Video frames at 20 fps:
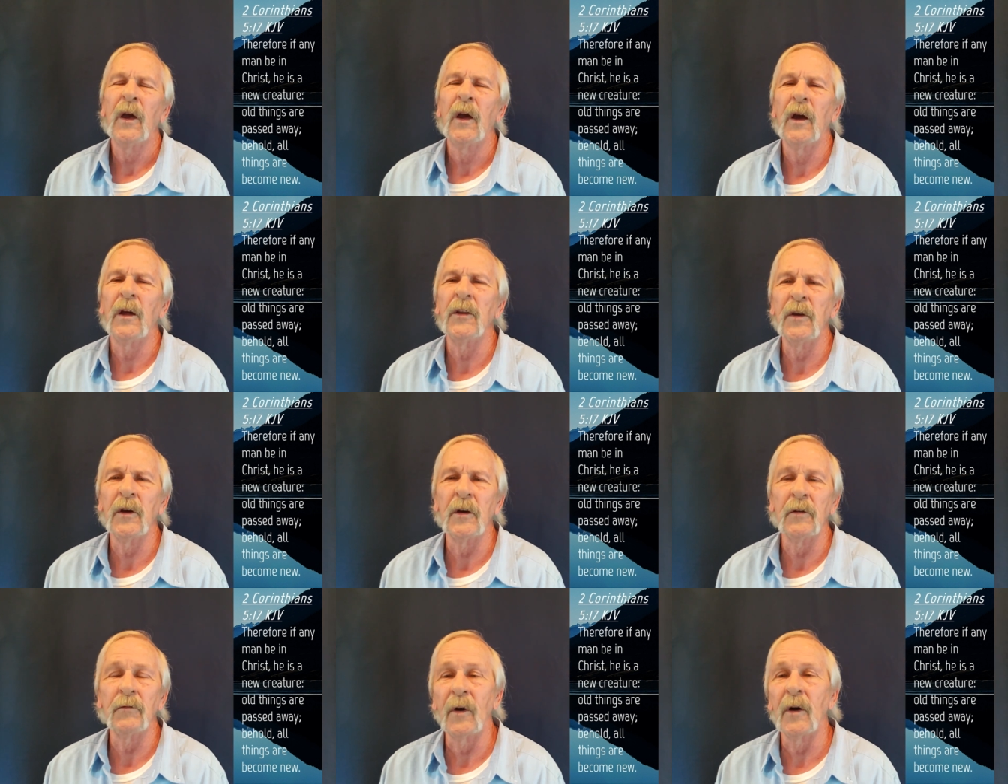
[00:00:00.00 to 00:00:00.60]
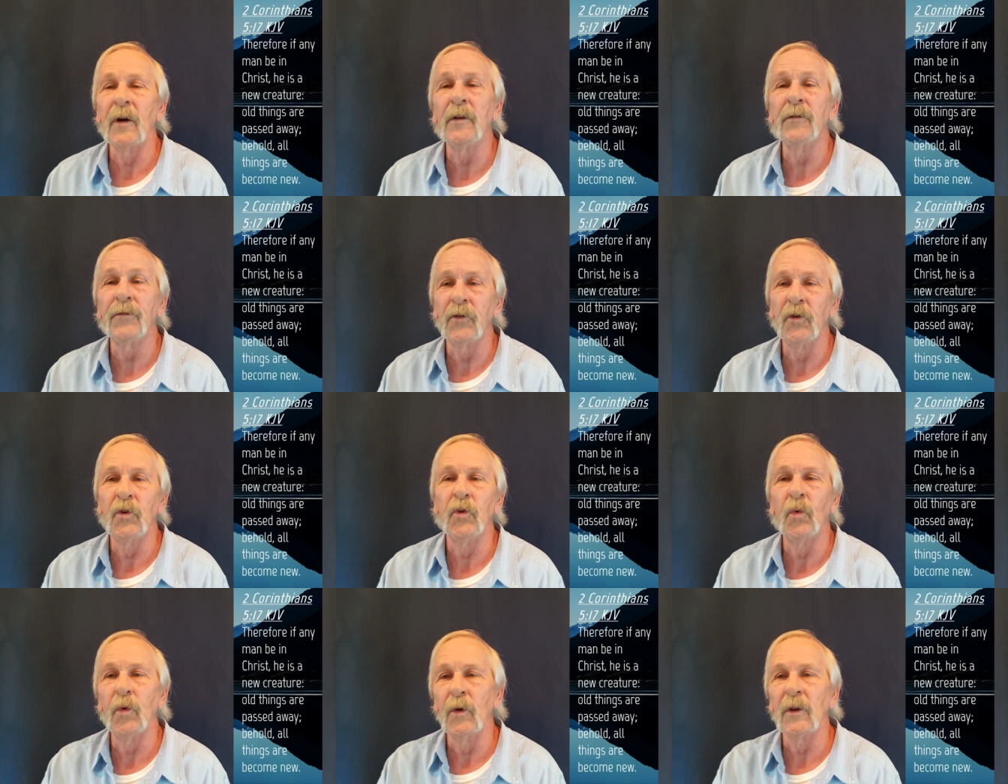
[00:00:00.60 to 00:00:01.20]
and yet very
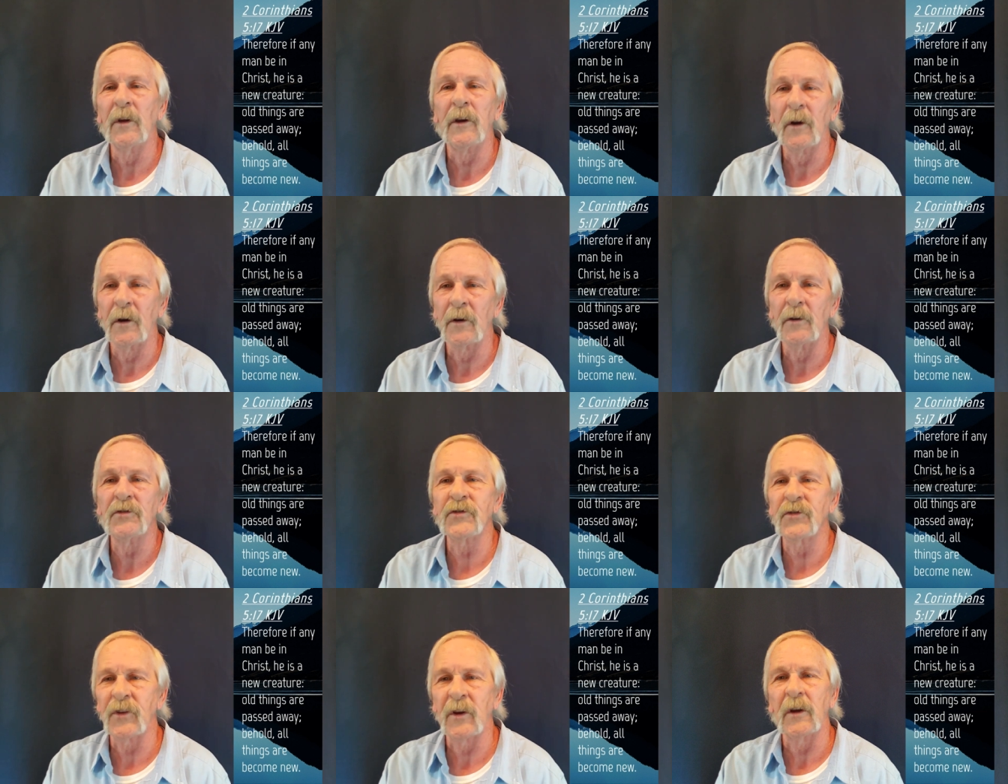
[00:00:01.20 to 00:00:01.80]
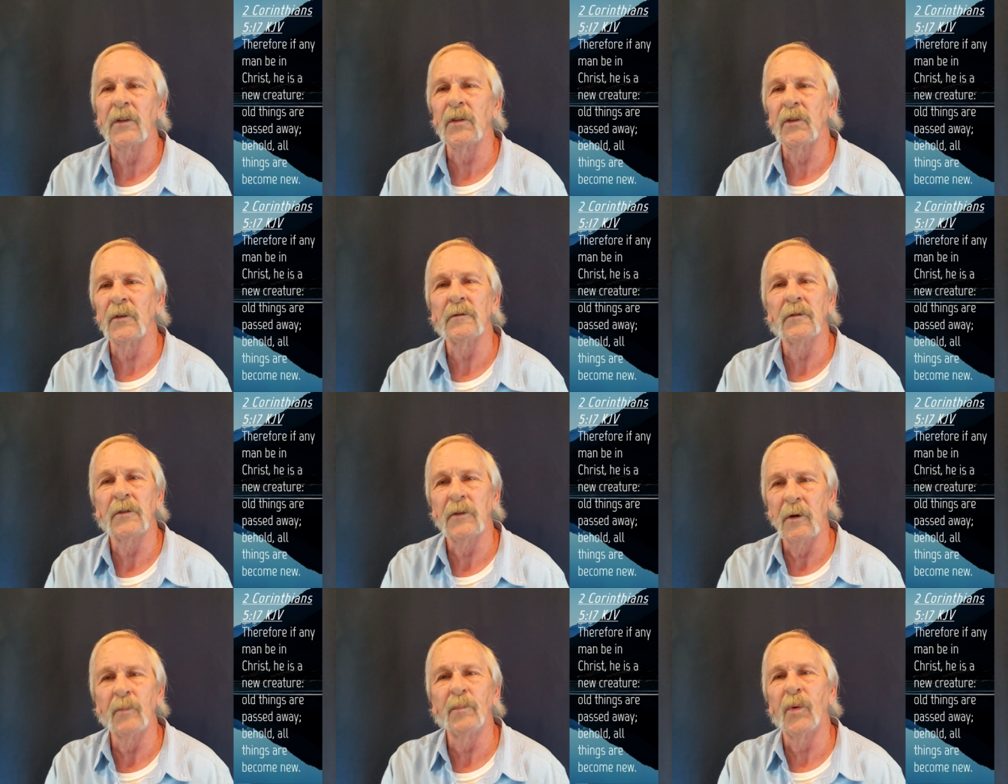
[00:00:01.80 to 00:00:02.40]
few really understand
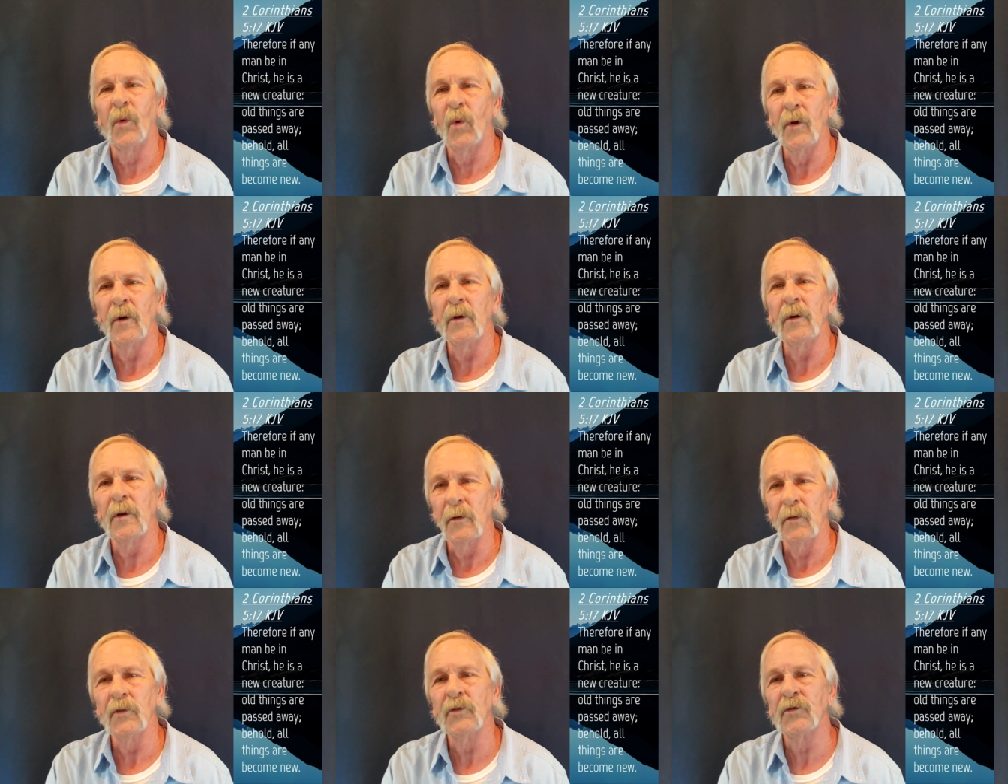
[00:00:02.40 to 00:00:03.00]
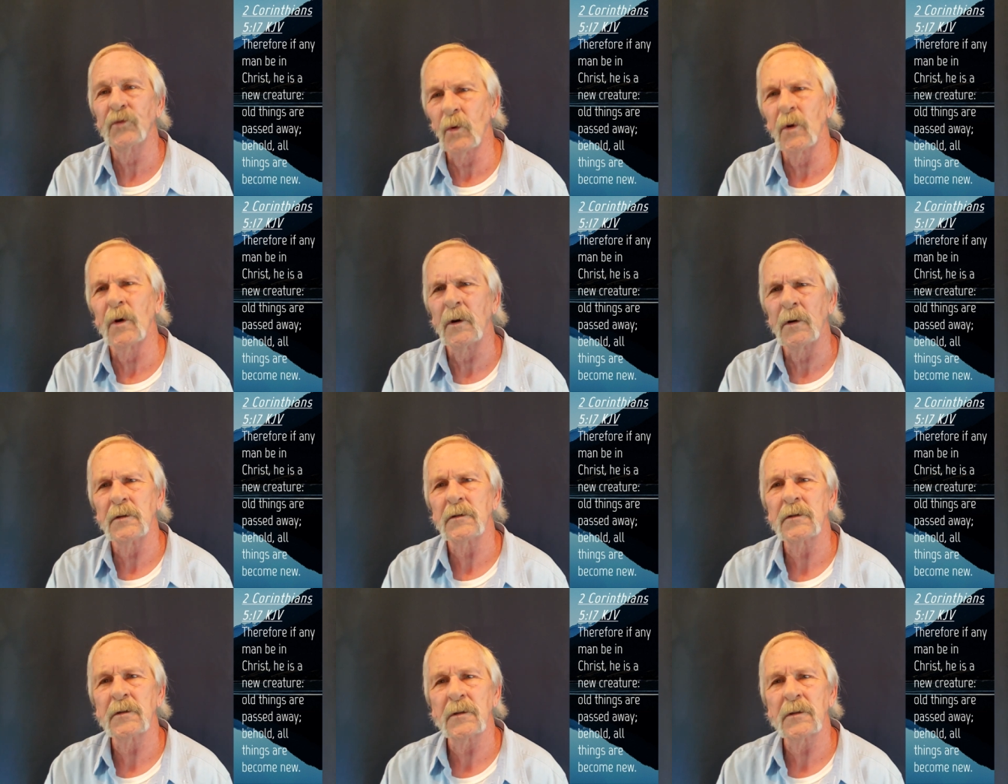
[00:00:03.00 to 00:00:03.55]
the import of those words.